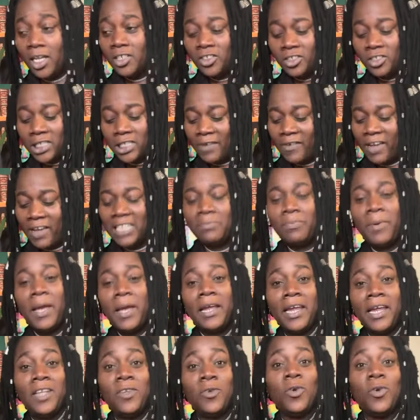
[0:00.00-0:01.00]
She never
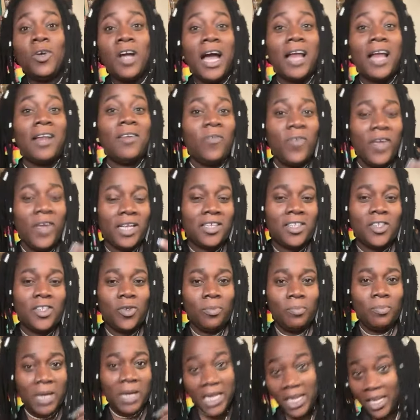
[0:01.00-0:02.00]
expected to confess to
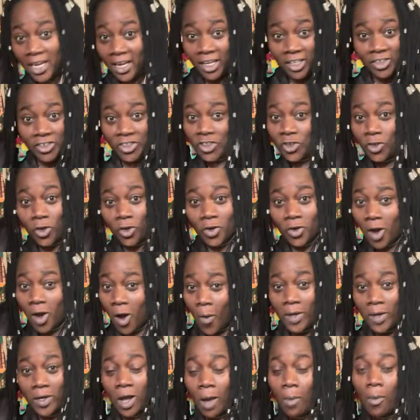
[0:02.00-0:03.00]
me. She don't know how
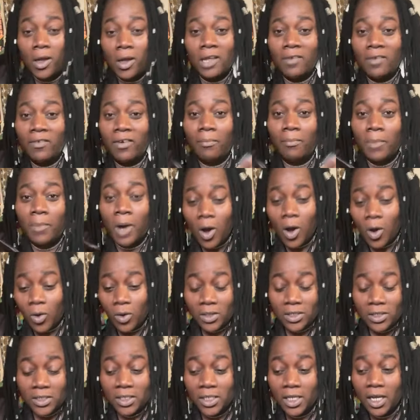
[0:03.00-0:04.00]
it comes out of her
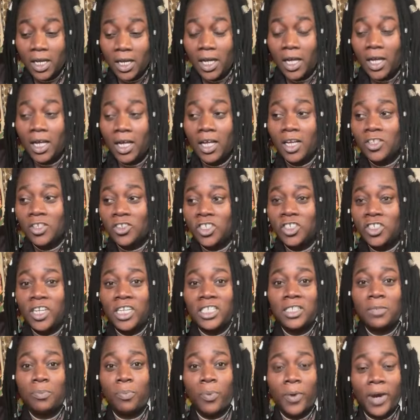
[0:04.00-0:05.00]
mouth. She
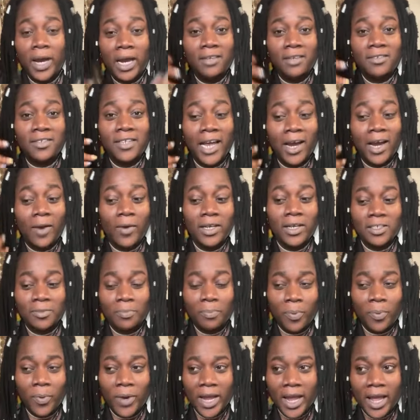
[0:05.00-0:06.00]
just prayed Sierra's
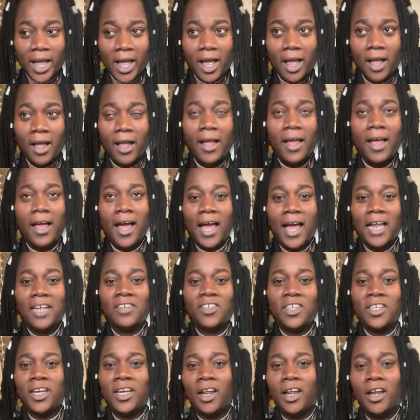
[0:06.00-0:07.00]
prayer, and
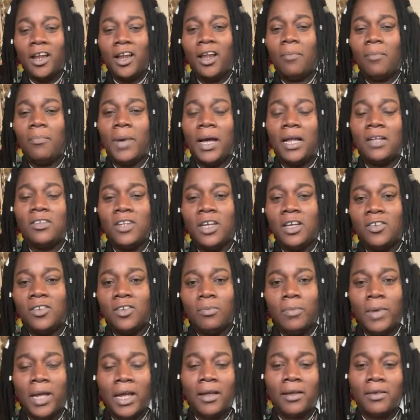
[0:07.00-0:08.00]
she did another magic to
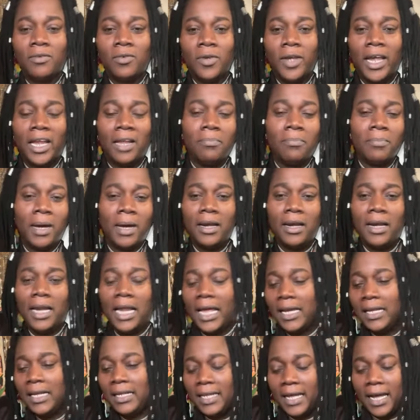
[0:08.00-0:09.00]
make to get man
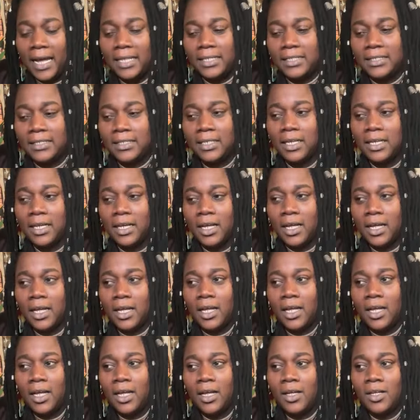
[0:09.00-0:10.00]
like that.
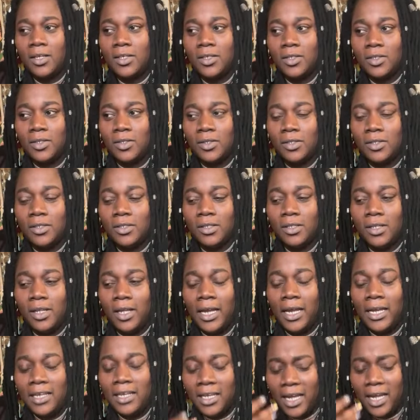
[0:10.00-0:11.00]

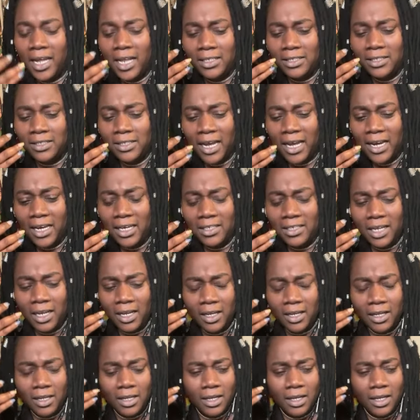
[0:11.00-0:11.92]
Anything else, Kadijah?